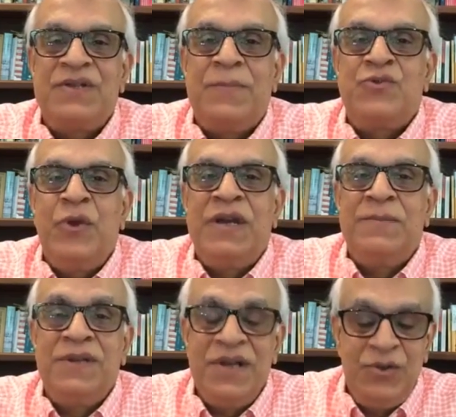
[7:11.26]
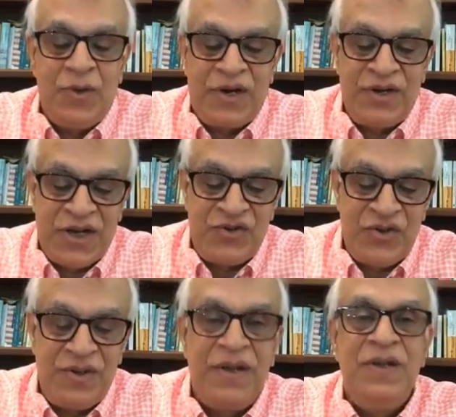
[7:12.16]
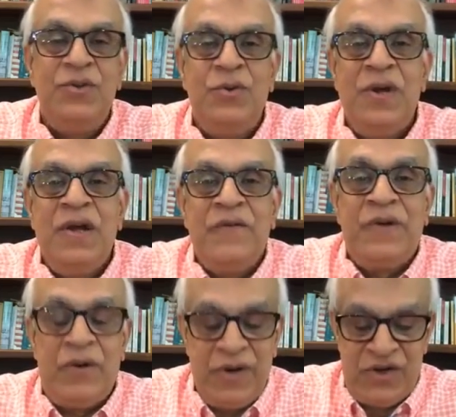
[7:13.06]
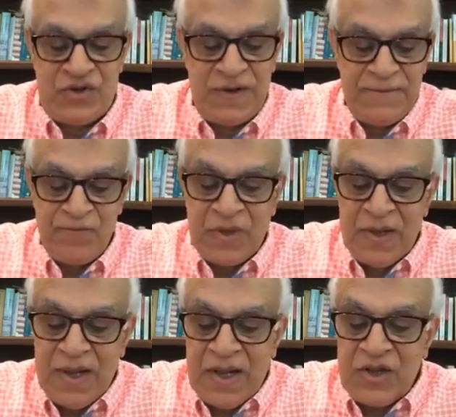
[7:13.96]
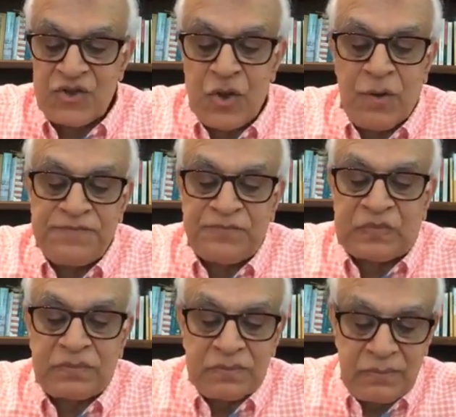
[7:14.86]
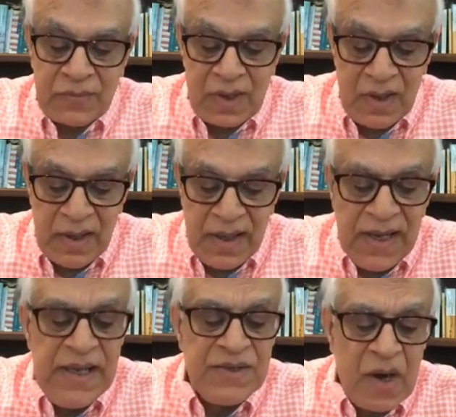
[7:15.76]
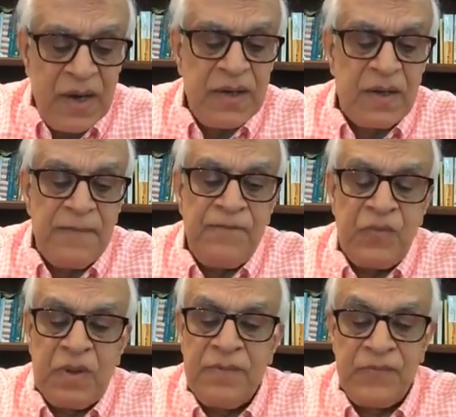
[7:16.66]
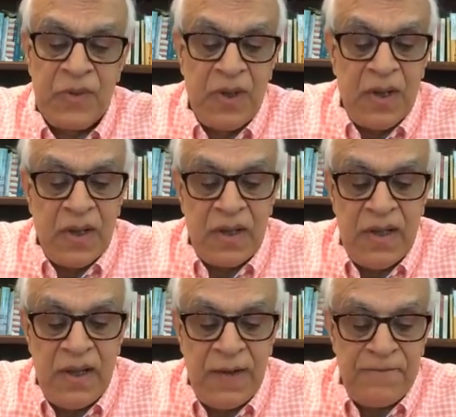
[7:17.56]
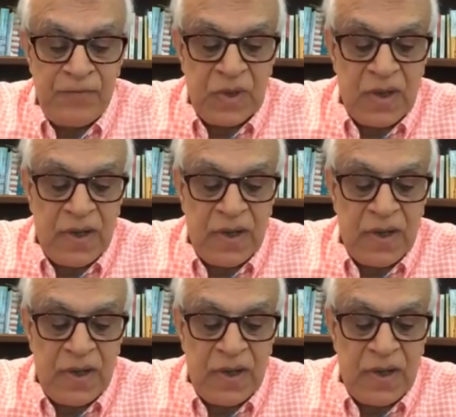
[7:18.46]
substratum and the Hindu architecture and the Hindu foundation. So, in his article, he